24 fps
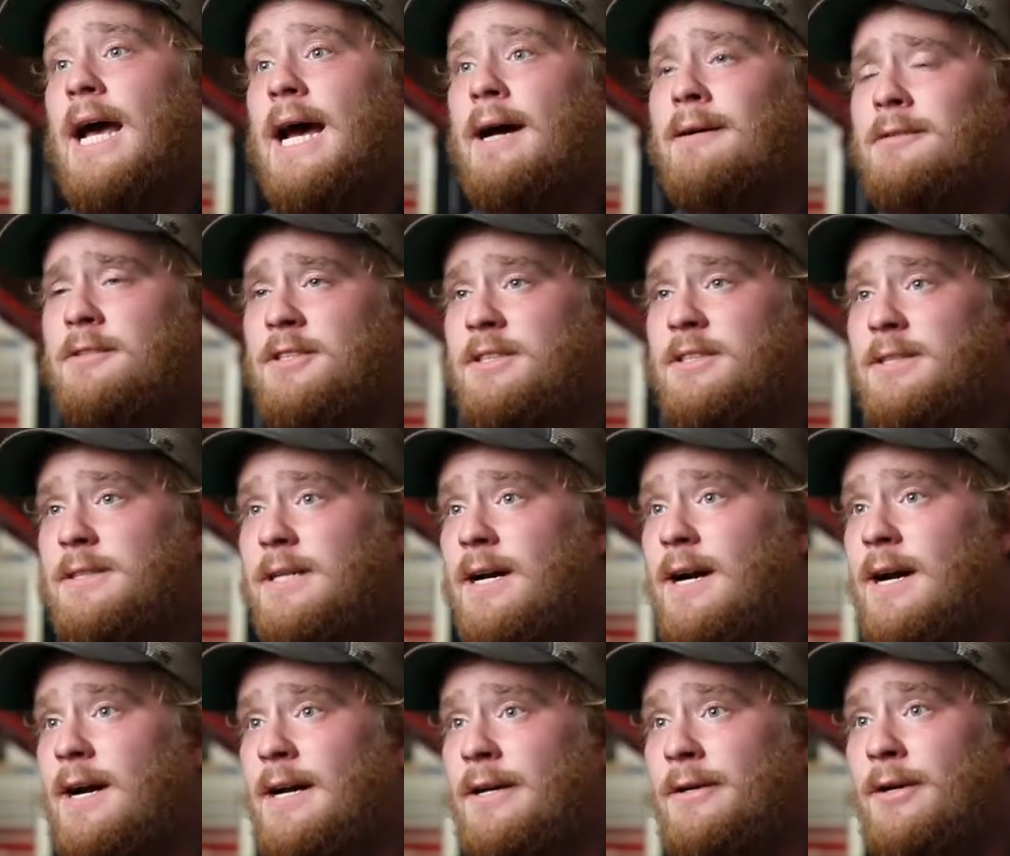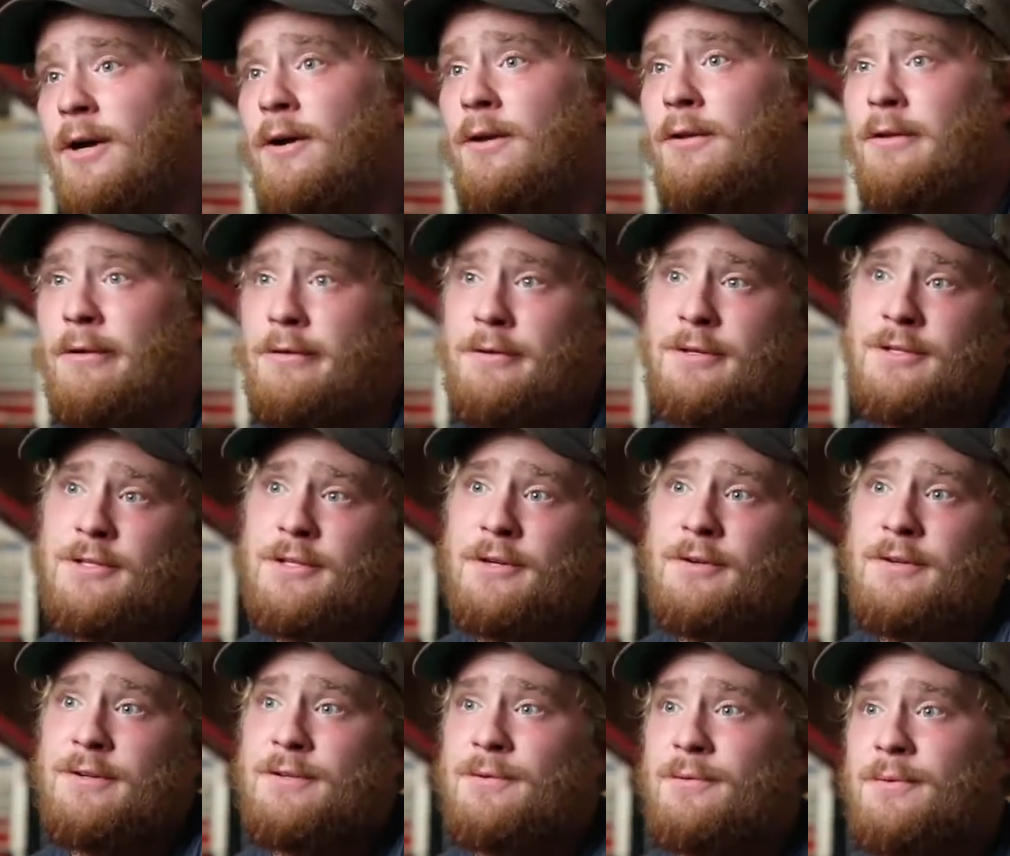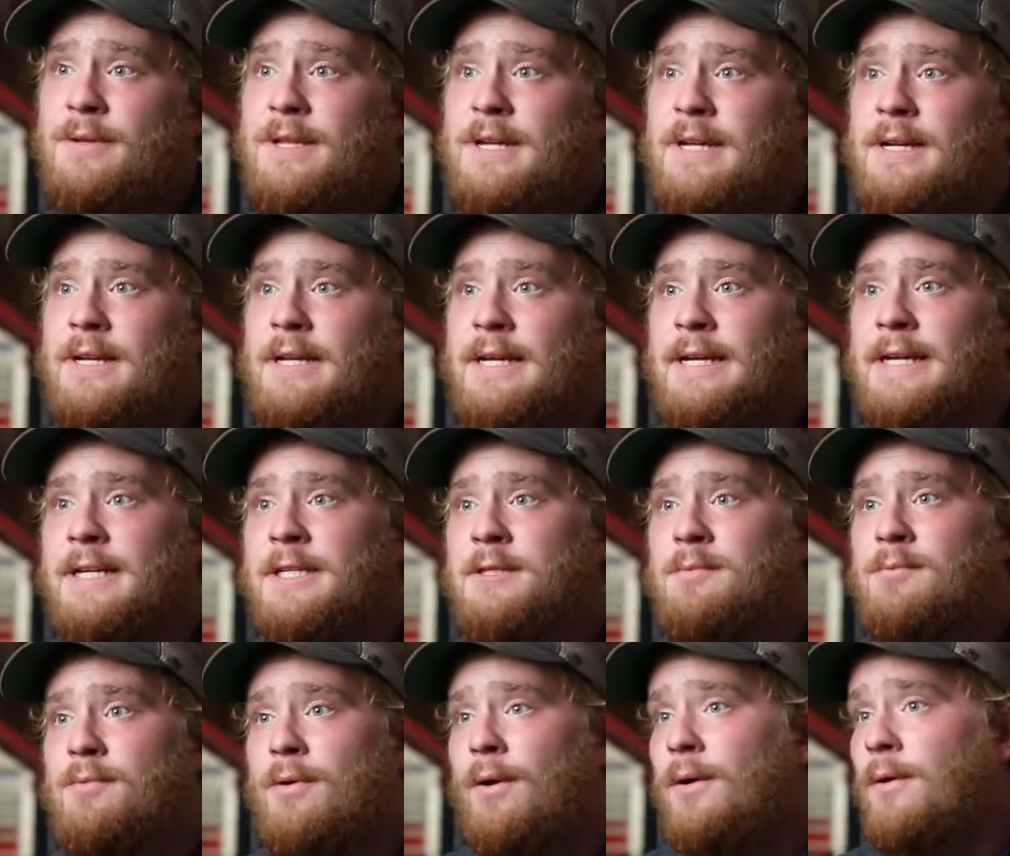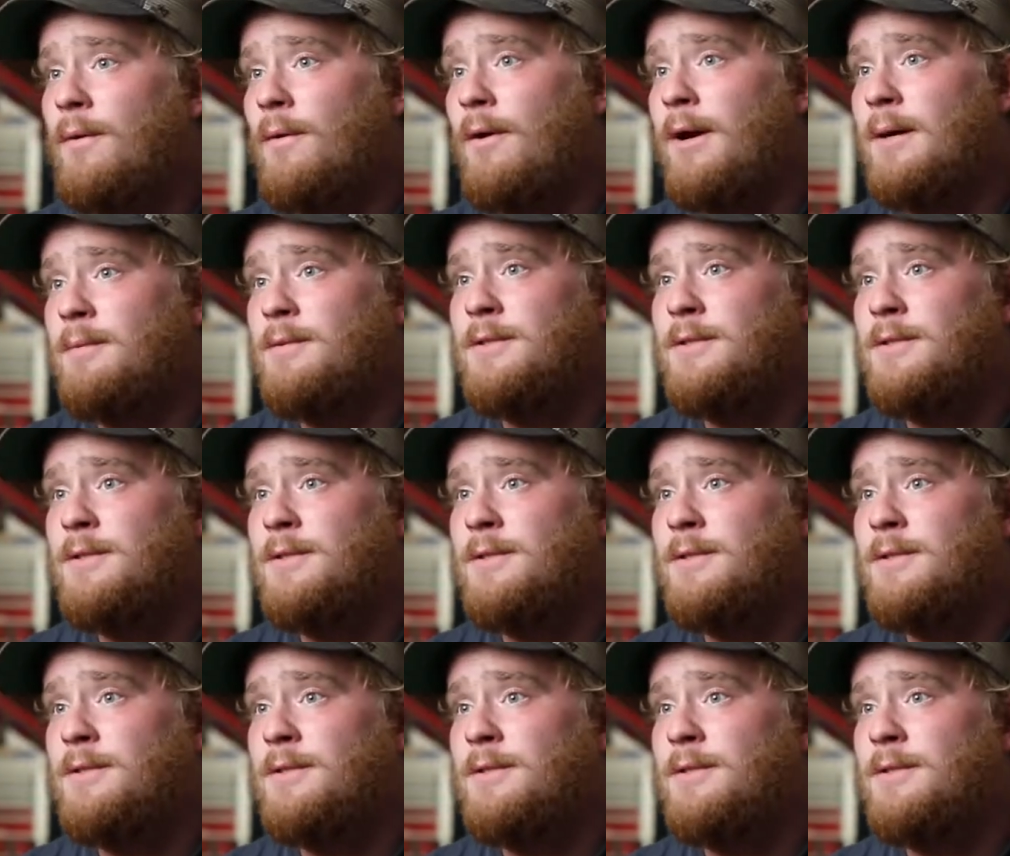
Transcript: outshine all other students within each program.